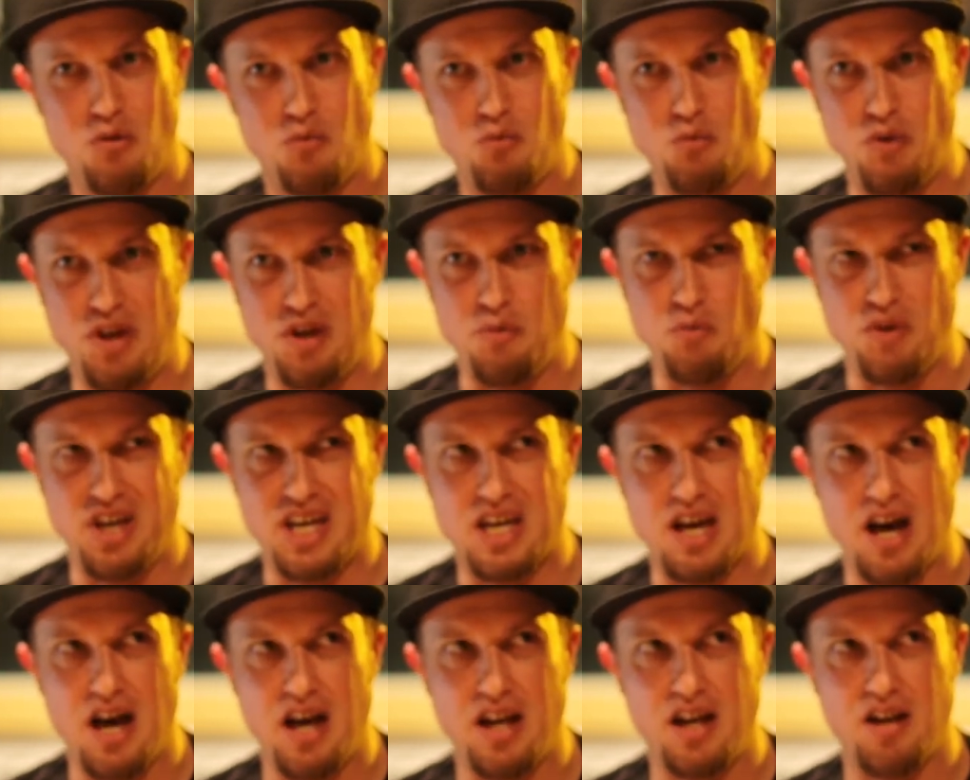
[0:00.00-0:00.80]
We
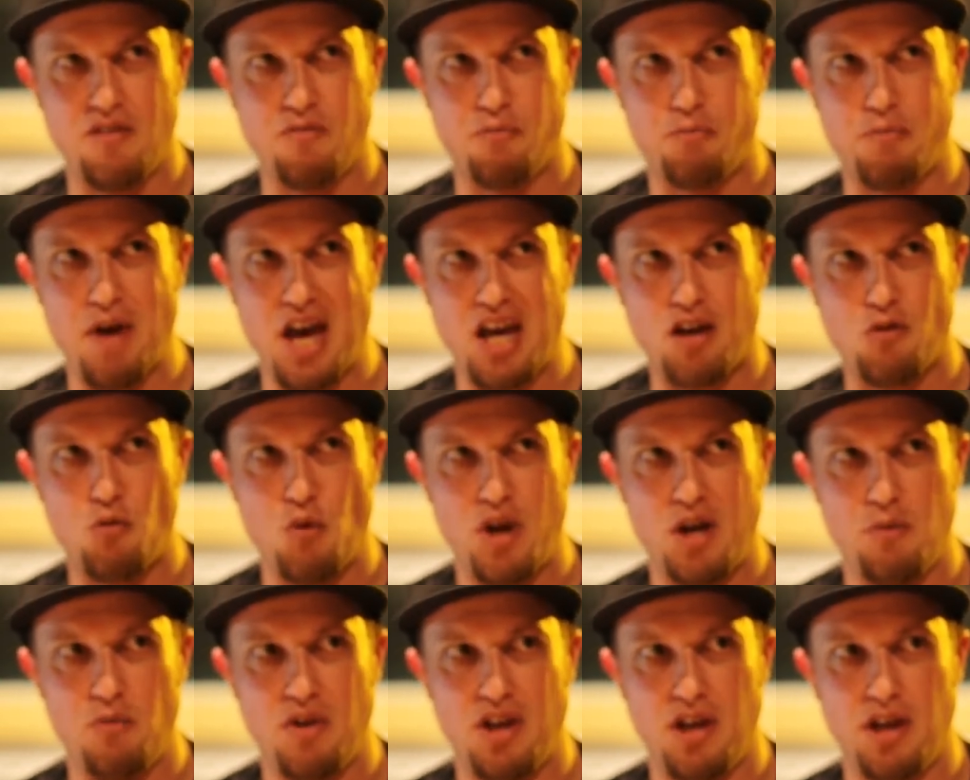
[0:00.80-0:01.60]
kind of, back
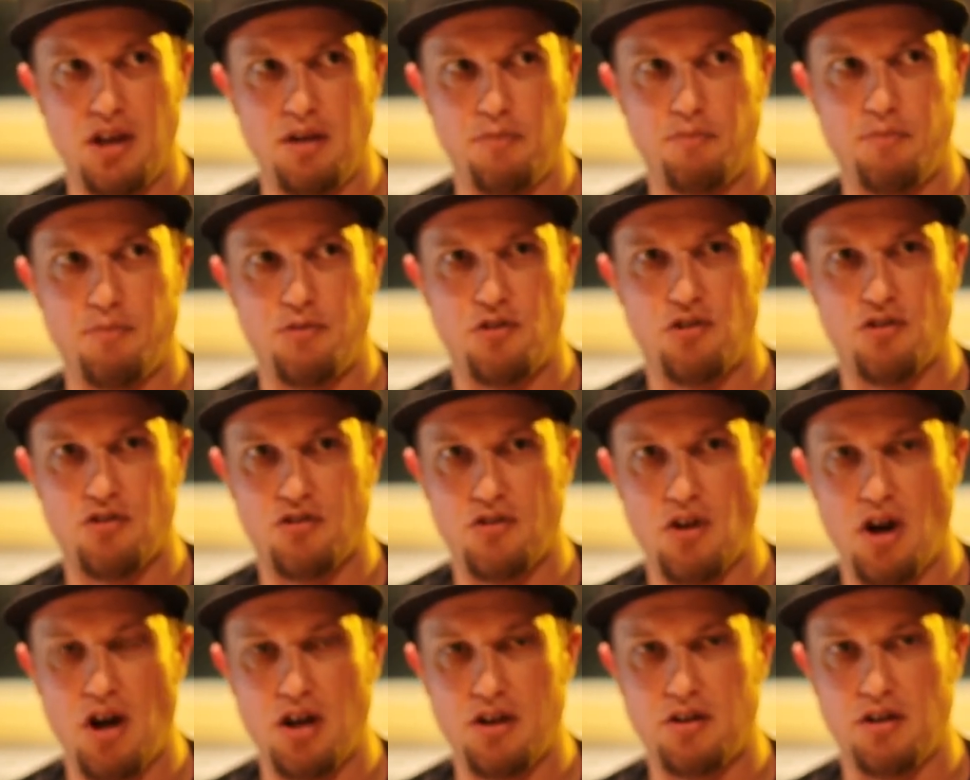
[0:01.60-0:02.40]
when we
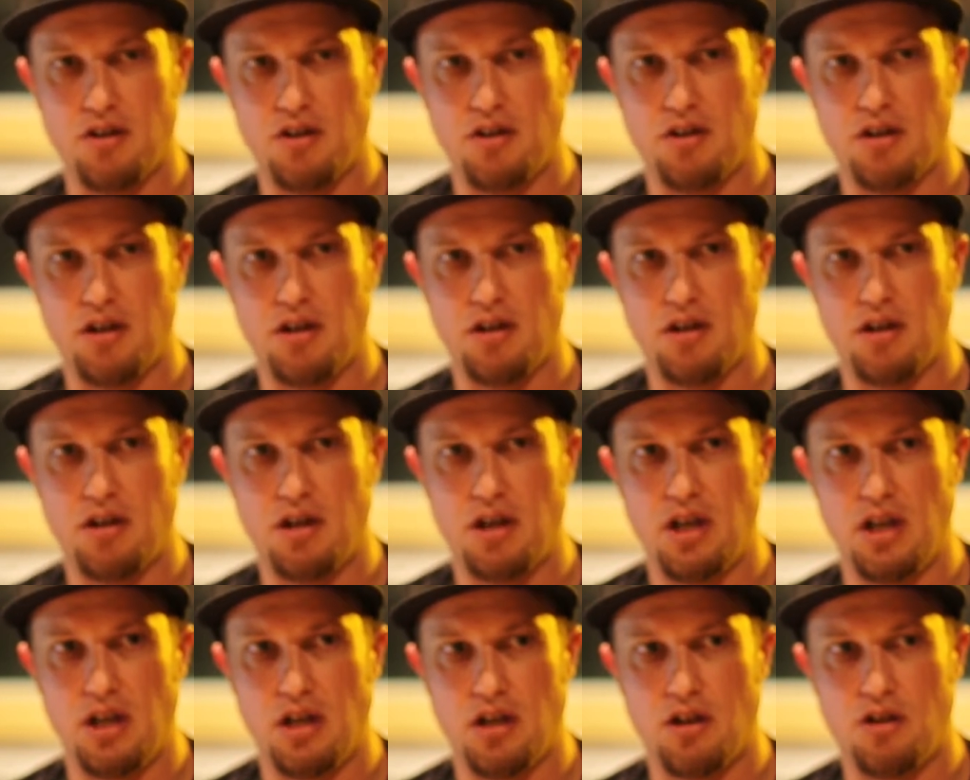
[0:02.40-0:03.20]
started
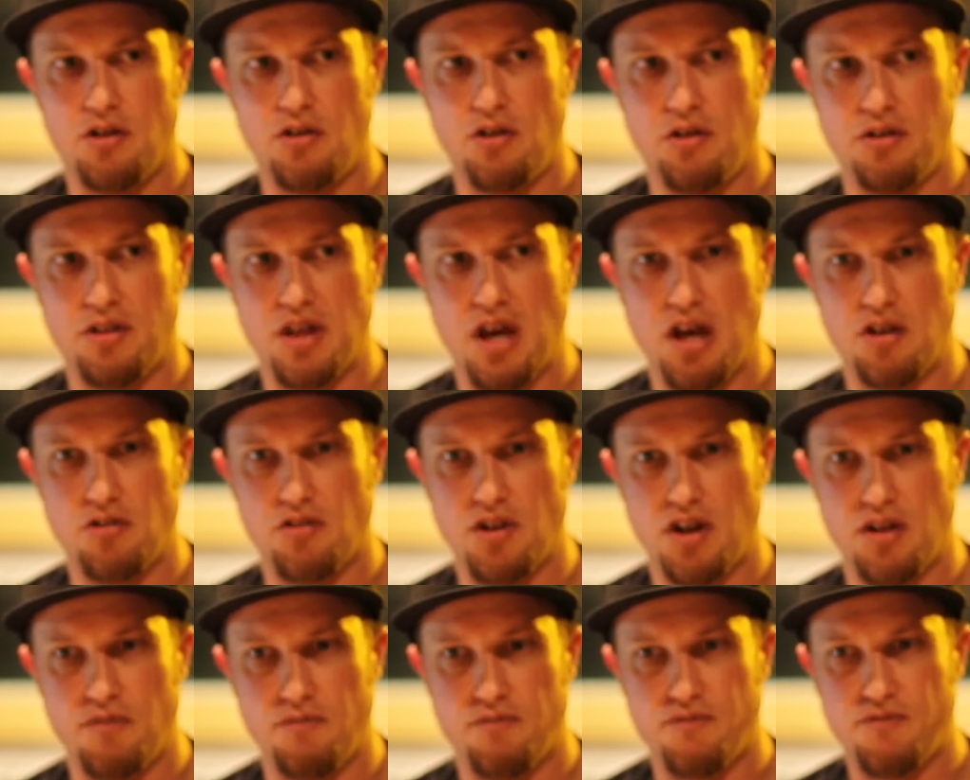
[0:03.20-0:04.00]
in
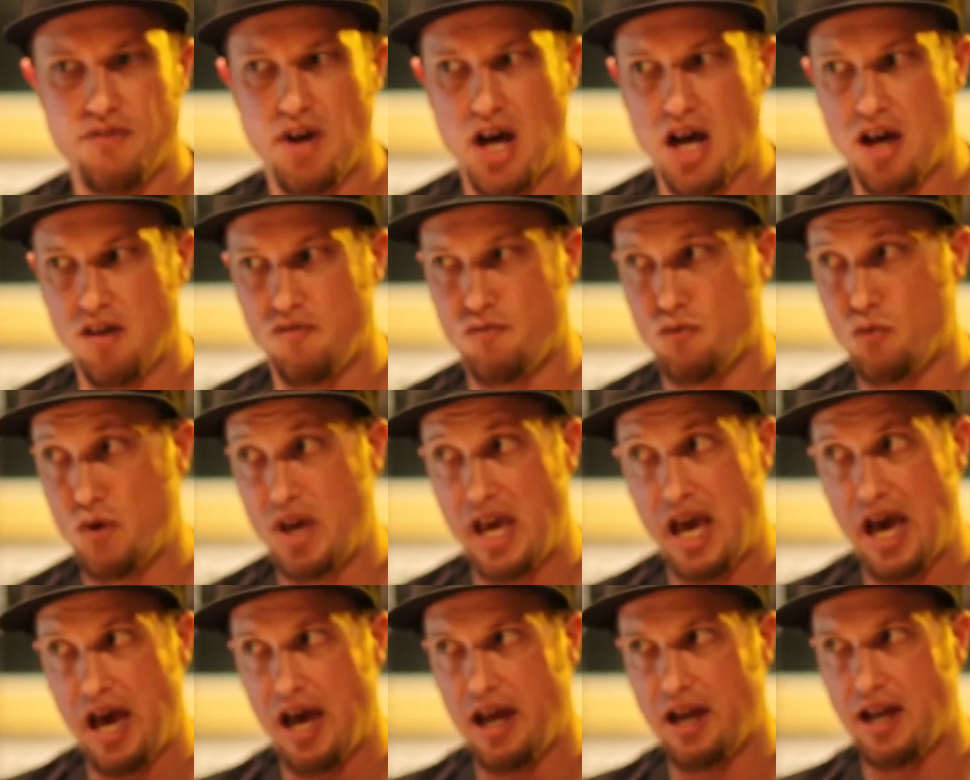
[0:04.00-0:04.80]
2005,
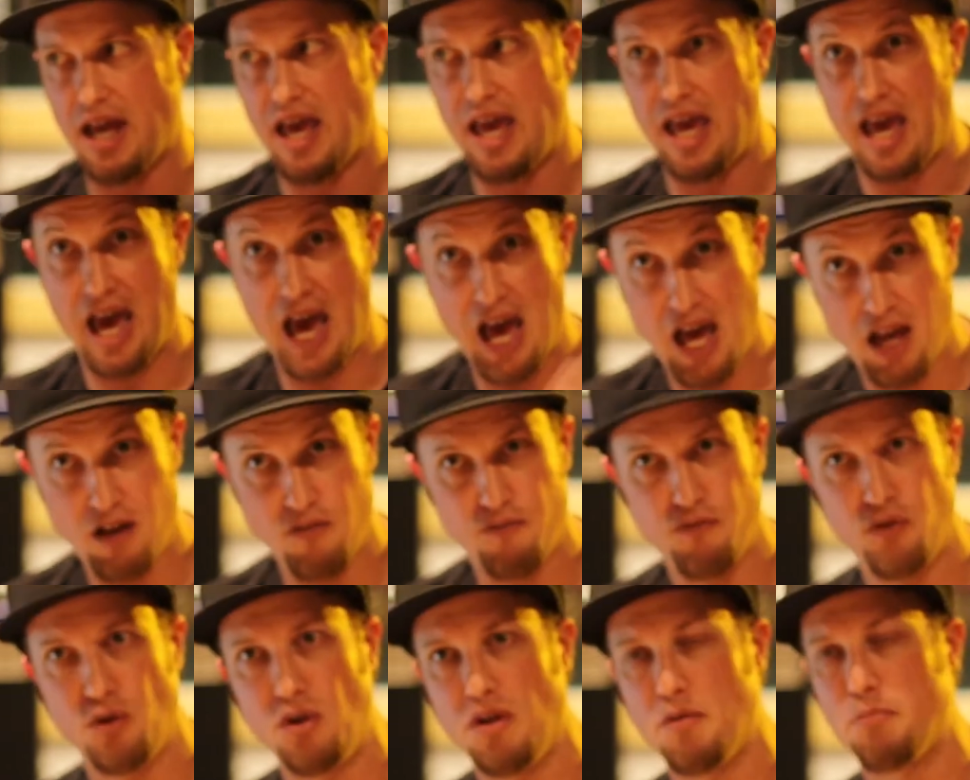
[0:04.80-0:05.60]
we had a
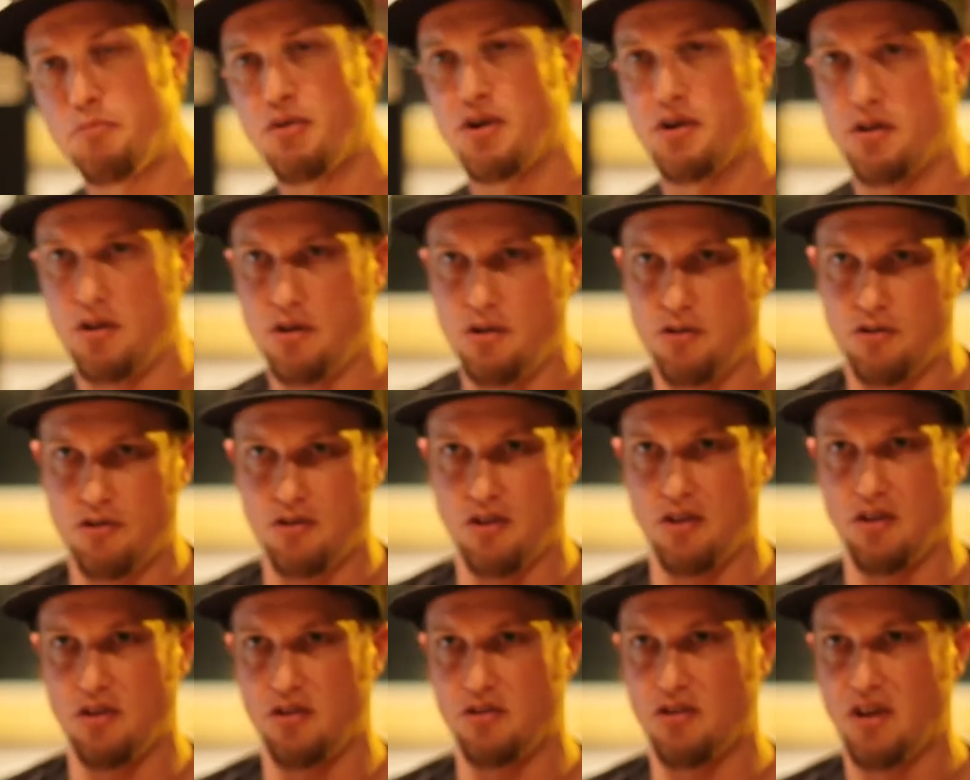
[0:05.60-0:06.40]
handful of
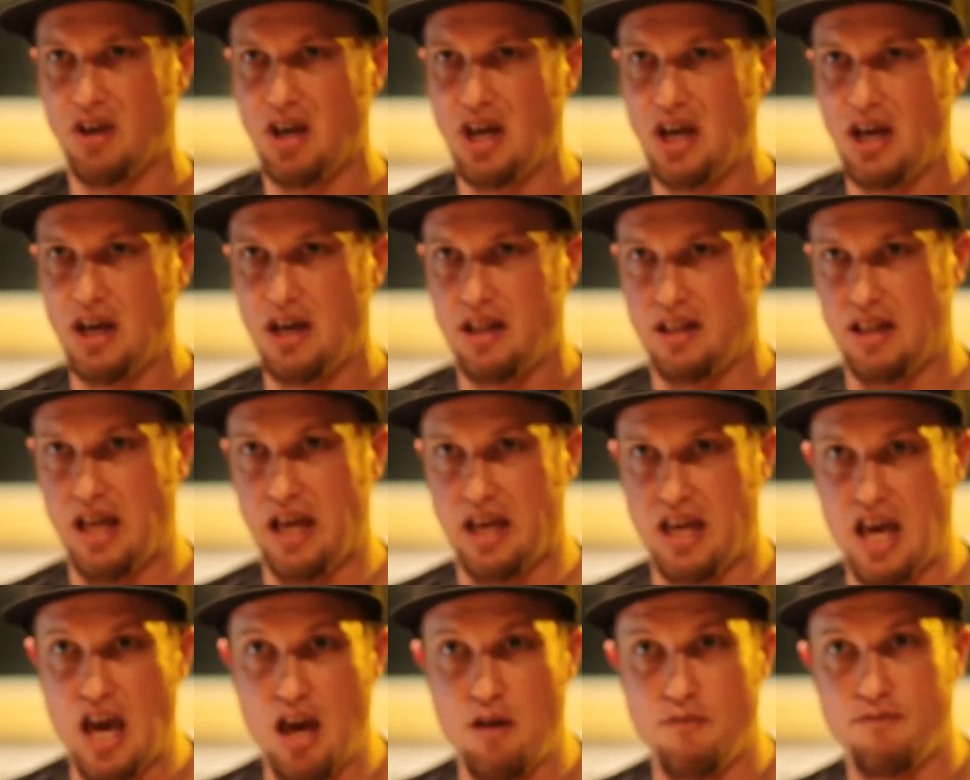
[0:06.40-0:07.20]
producers
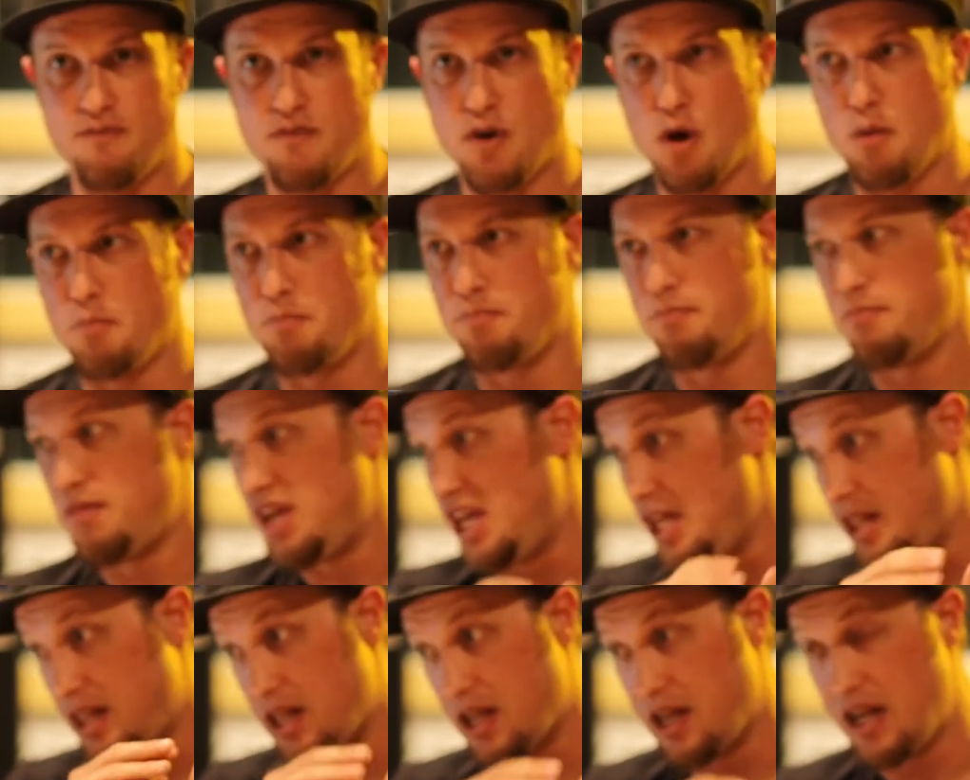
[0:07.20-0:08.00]
that came from
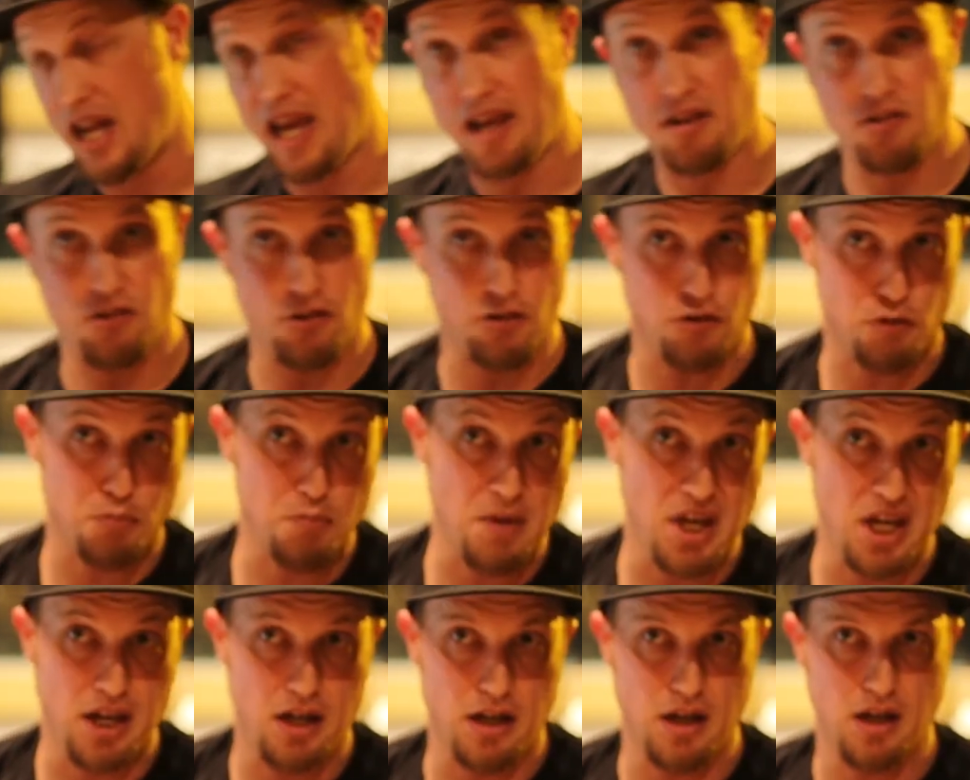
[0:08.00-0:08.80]
either Nexus
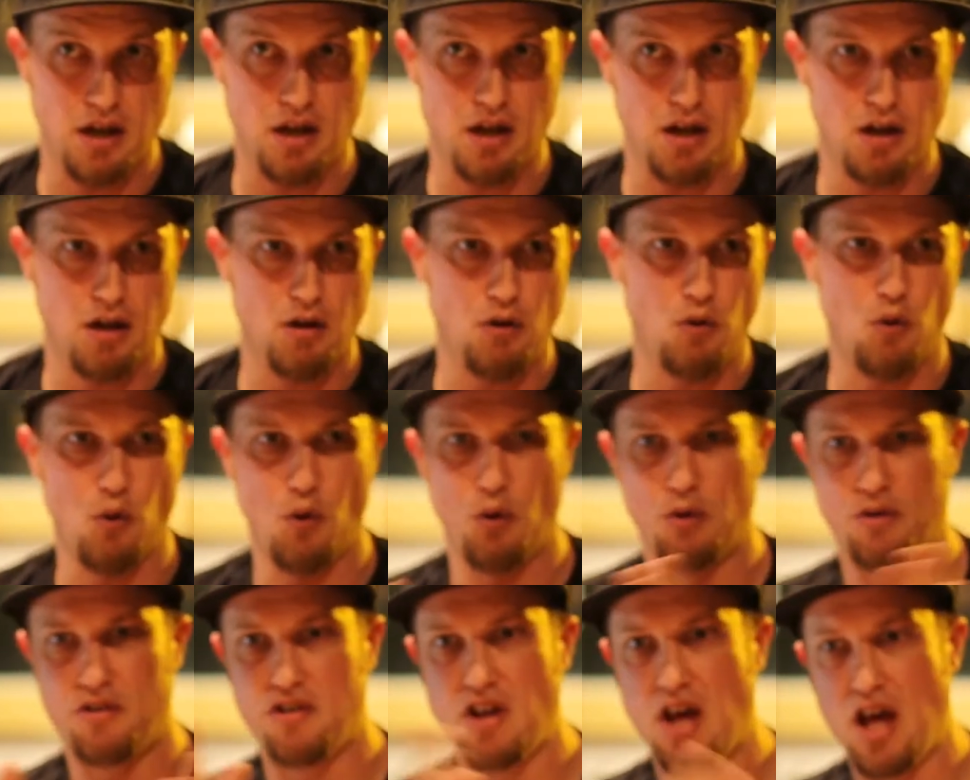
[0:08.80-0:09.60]
Media
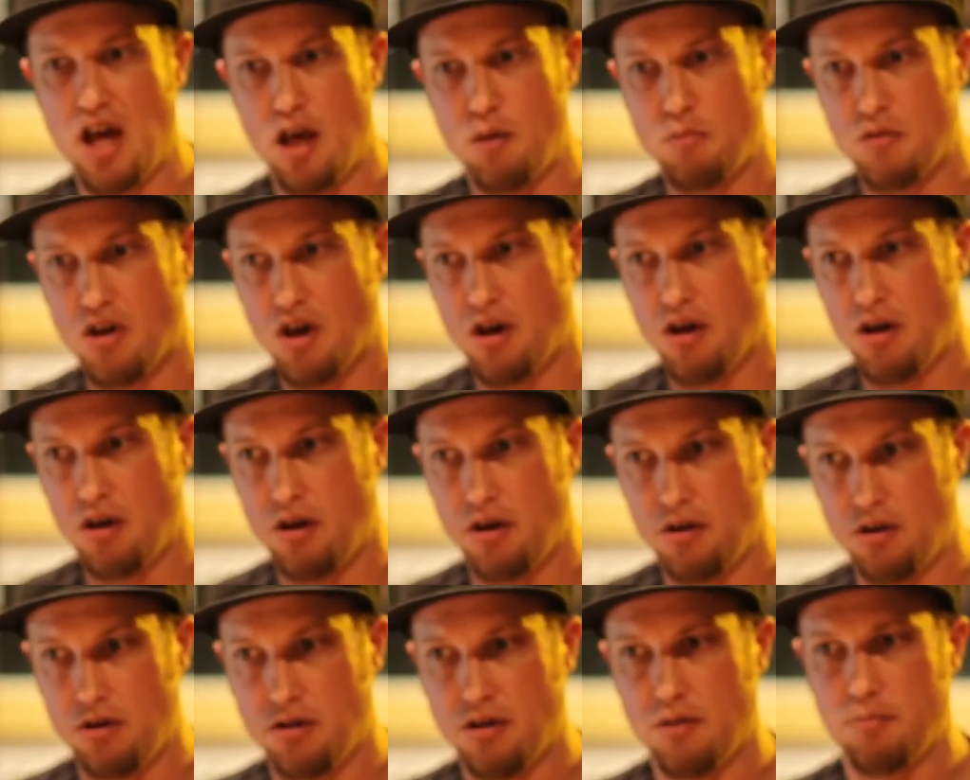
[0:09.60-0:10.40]
or
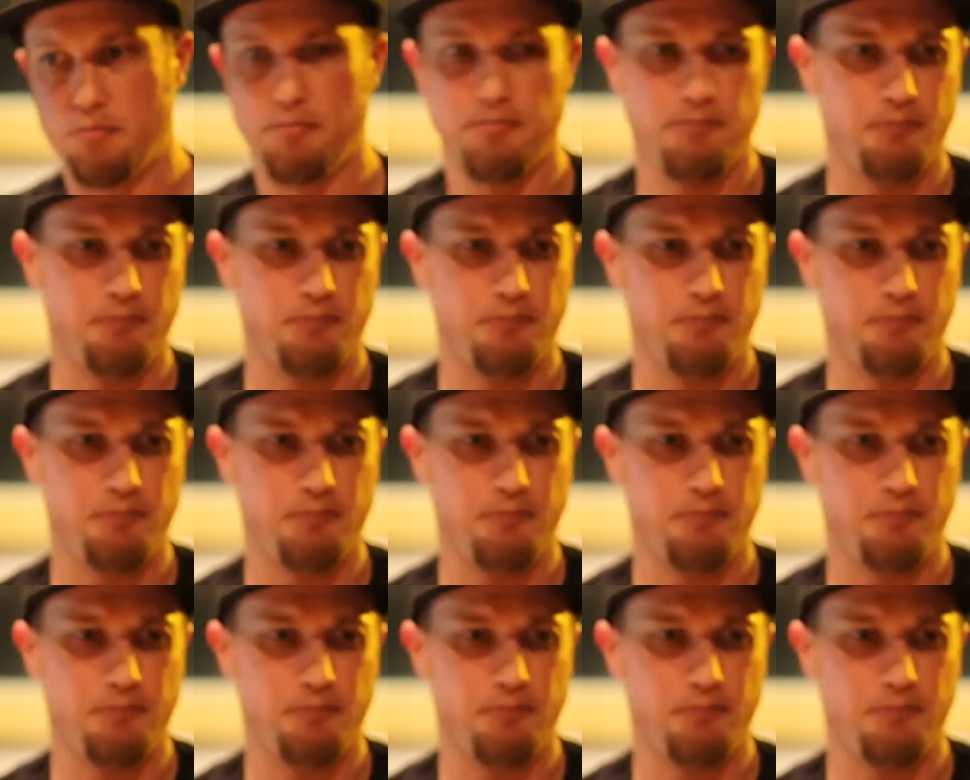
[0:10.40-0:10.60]
Timecode,